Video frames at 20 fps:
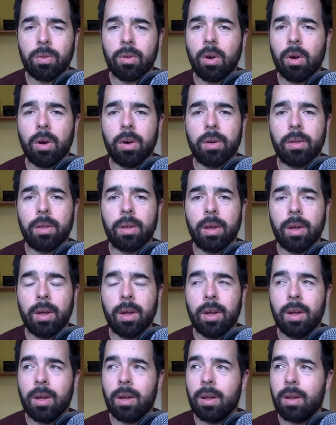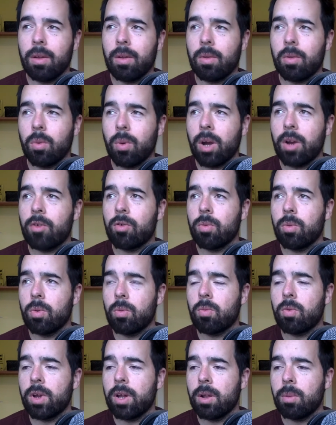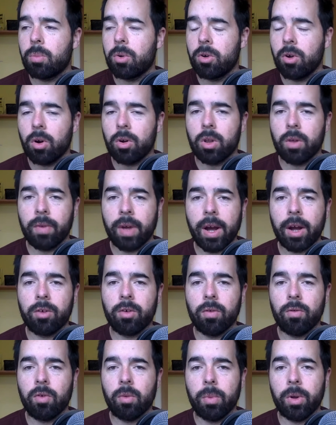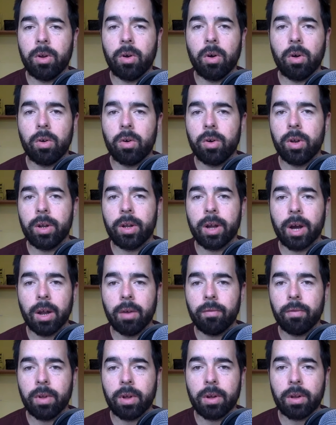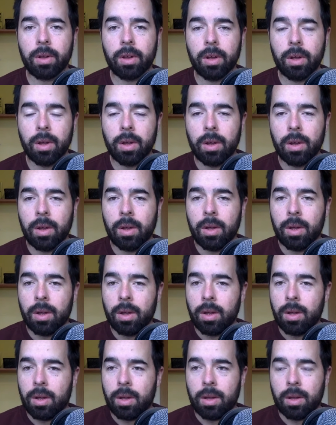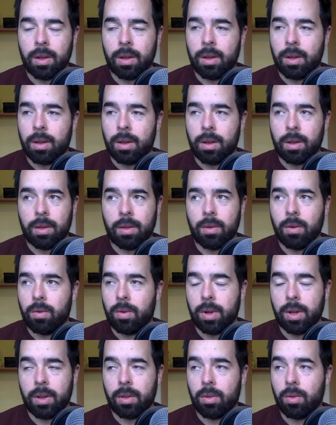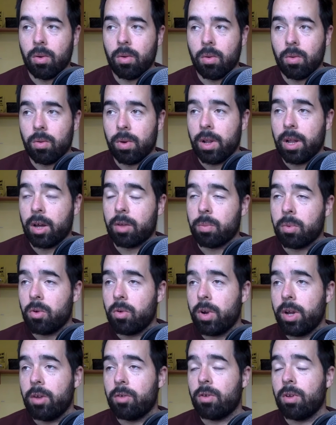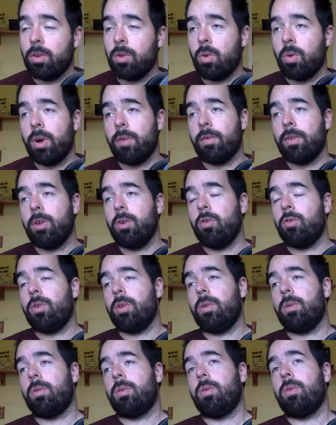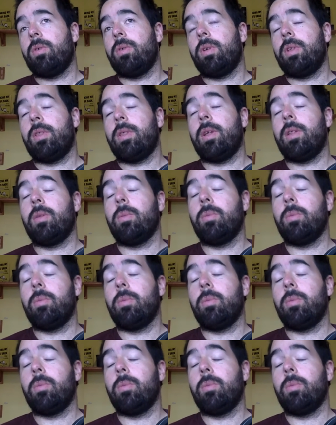thoughts. There's no actual real productive action from it other than conflict. So there's no real exploration, no evolution, so it's not